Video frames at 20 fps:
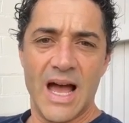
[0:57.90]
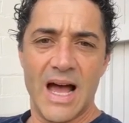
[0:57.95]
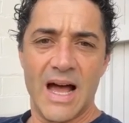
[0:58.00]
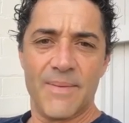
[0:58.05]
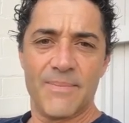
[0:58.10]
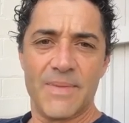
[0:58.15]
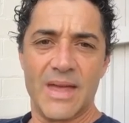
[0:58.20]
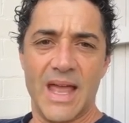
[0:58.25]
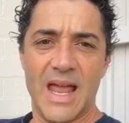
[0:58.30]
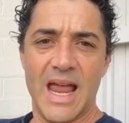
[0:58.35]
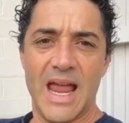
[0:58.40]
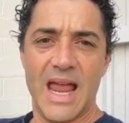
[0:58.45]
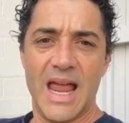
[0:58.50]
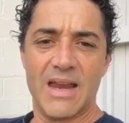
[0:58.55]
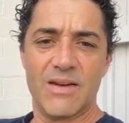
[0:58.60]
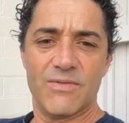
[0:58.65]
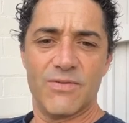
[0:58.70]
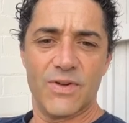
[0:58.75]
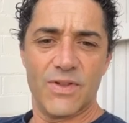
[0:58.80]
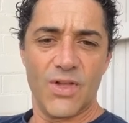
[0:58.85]
Um,
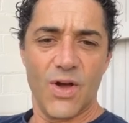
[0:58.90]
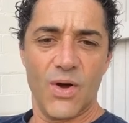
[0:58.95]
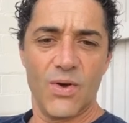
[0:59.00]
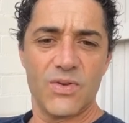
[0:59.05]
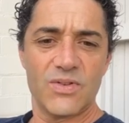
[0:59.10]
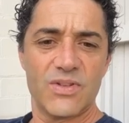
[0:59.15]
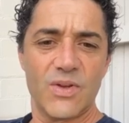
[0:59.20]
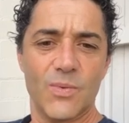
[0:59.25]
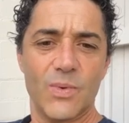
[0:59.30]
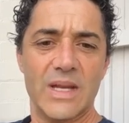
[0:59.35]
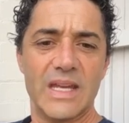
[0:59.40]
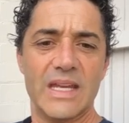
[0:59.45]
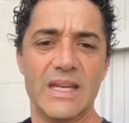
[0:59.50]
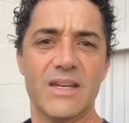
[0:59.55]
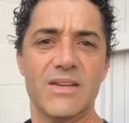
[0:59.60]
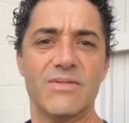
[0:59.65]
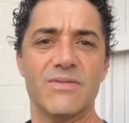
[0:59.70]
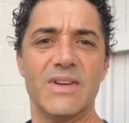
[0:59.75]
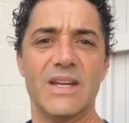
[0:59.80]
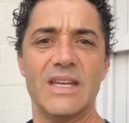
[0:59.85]
and for those that we
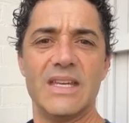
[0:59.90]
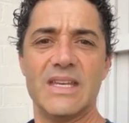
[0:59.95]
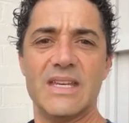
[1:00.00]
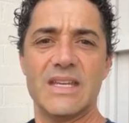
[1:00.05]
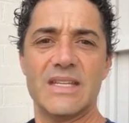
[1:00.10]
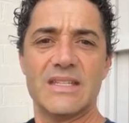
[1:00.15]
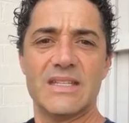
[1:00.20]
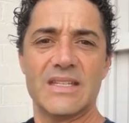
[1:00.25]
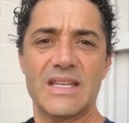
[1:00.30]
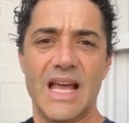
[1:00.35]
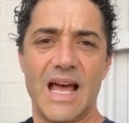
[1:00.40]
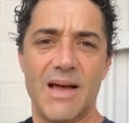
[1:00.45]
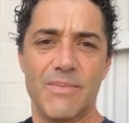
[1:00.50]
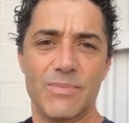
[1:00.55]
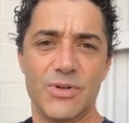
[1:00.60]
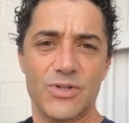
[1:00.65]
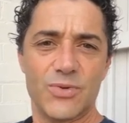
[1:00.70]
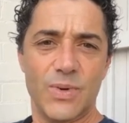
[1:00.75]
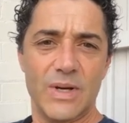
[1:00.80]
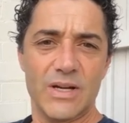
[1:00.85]
inconvenienced
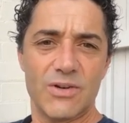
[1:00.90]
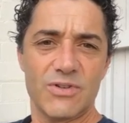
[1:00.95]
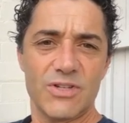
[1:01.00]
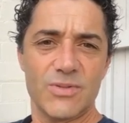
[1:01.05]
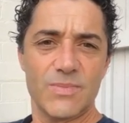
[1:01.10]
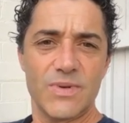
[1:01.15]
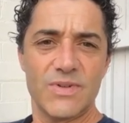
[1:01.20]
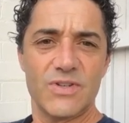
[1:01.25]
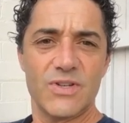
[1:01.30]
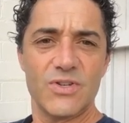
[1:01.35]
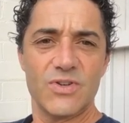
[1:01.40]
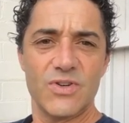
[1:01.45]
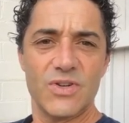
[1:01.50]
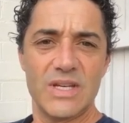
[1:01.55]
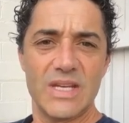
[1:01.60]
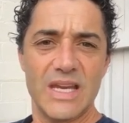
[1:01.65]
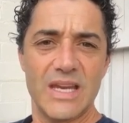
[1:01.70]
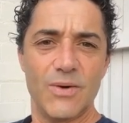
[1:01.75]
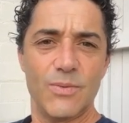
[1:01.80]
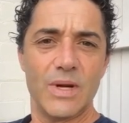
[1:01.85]
um, between Christmas and New
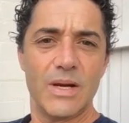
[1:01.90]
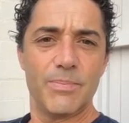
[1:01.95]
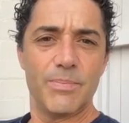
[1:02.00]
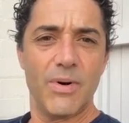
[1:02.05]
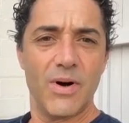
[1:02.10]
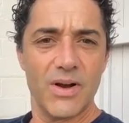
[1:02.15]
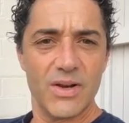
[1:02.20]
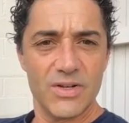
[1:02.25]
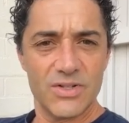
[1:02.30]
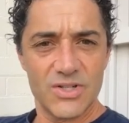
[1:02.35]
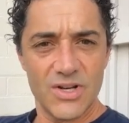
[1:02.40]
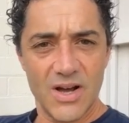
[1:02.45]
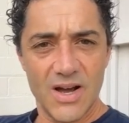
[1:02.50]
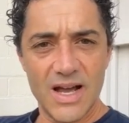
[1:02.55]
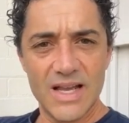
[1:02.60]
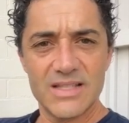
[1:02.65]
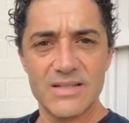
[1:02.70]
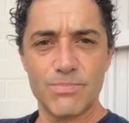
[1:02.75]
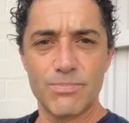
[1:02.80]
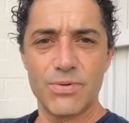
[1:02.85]
Year, we
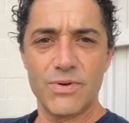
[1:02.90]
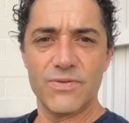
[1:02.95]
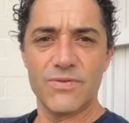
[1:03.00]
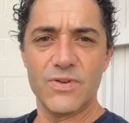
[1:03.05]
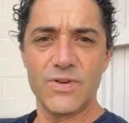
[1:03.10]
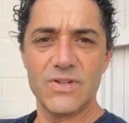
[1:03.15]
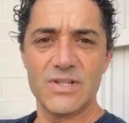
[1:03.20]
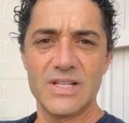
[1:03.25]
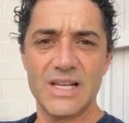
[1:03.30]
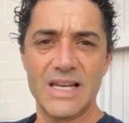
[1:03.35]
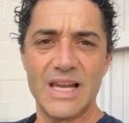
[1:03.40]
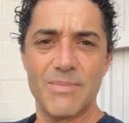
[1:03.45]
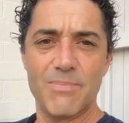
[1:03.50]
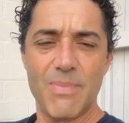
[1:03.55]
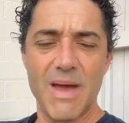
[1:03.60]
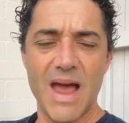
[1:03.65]
apologise profusely